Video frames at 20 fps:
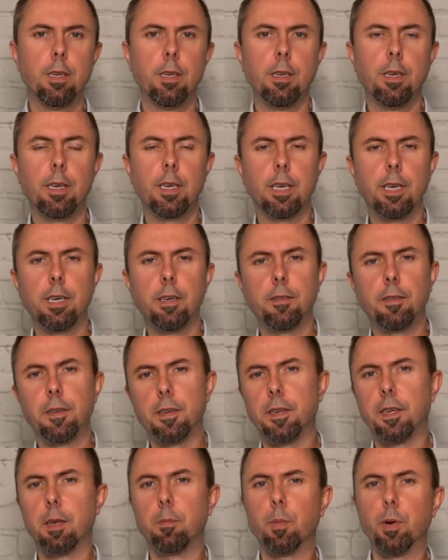Hey guys, this
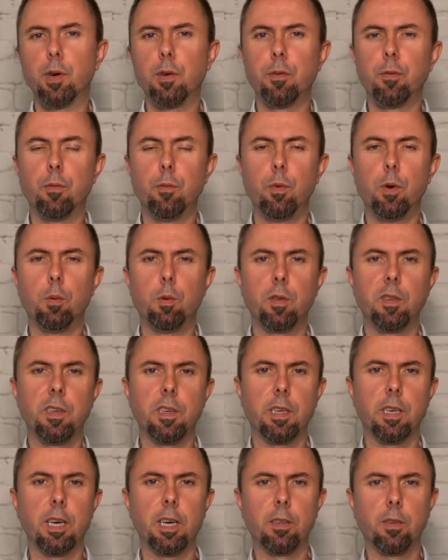is Alberto from
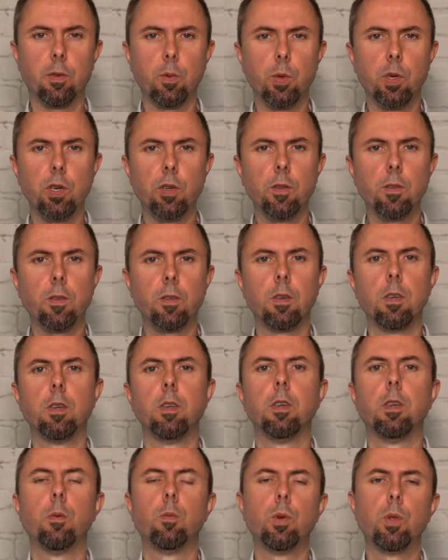Robotech CAD Solutions.
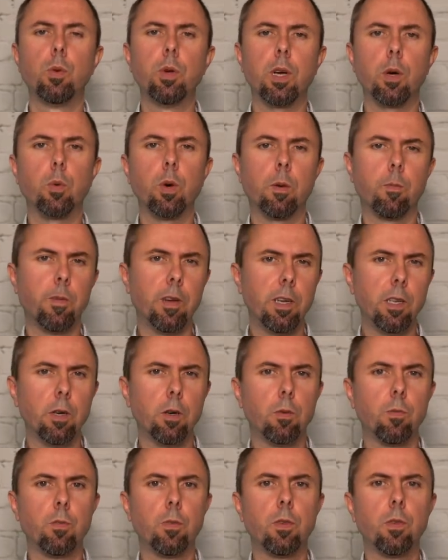We're doing a quick
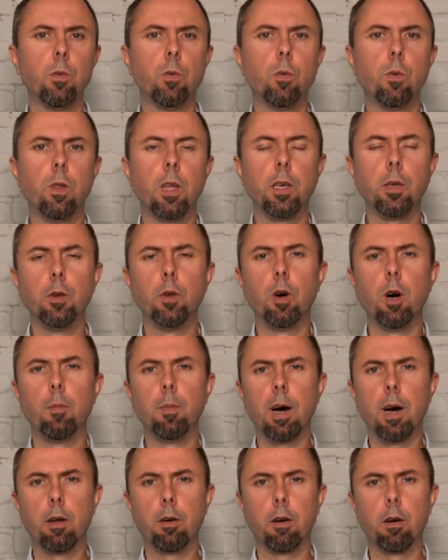video to let you know
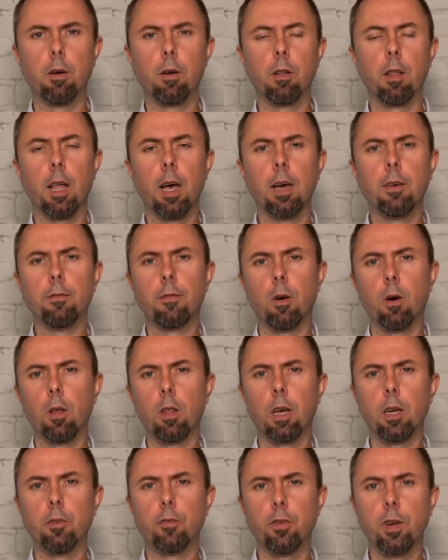about our live
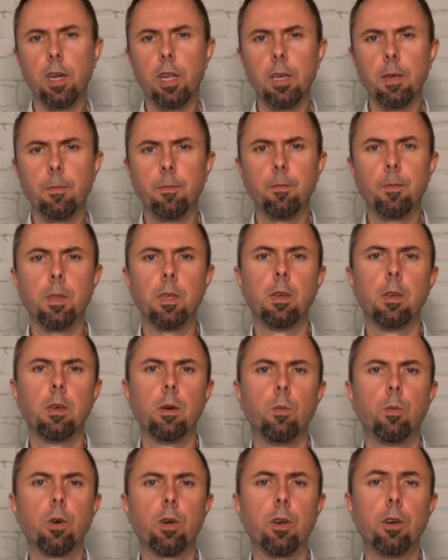online training.
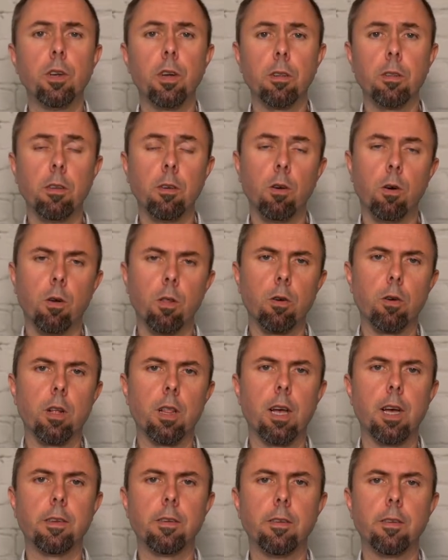We're conducting all our
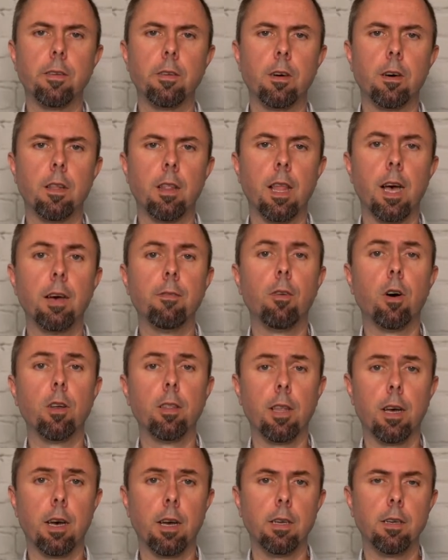classes live
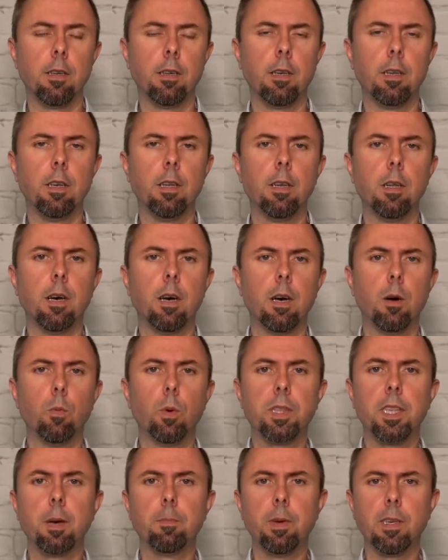online, and
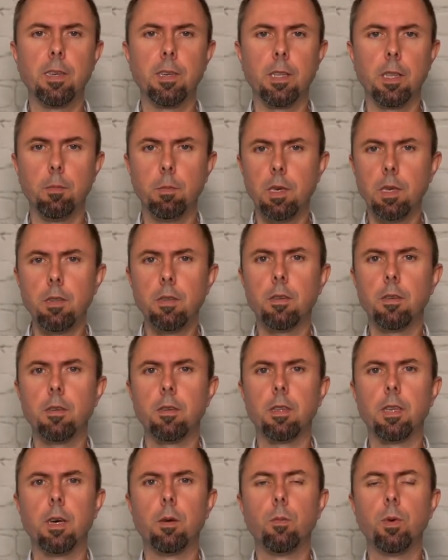what that basically means
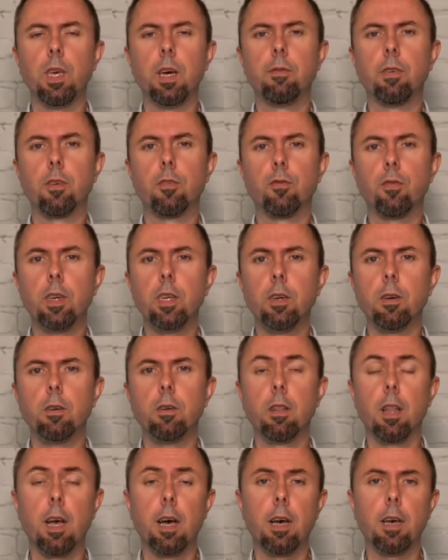is that we have a
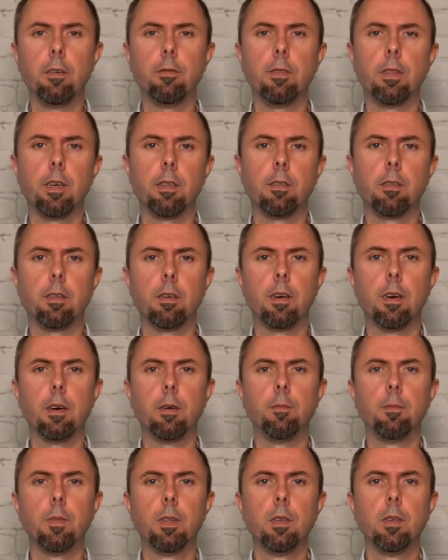trainer live
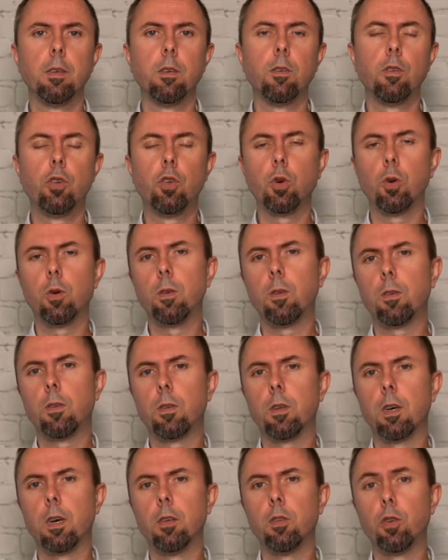that joins
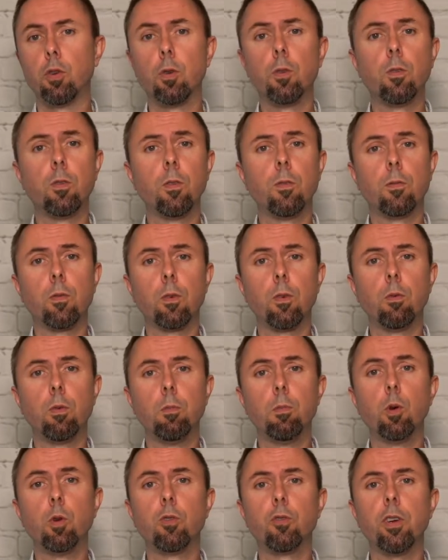you for
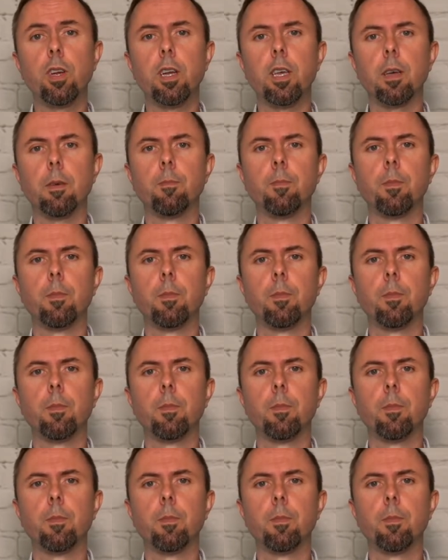remote training.